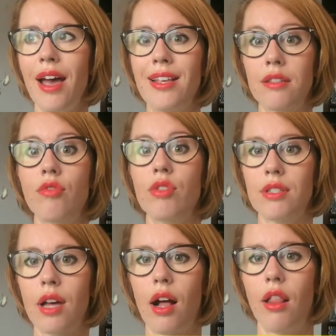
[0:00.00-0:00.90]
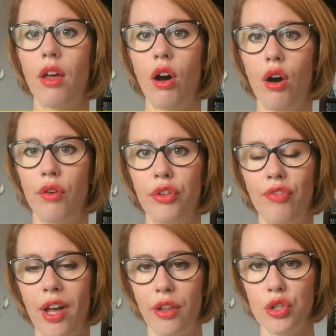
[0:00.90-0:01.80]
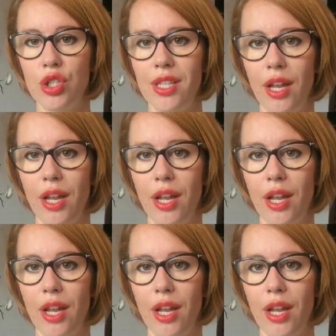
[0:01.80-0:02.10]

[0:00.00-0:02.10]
as a result of the values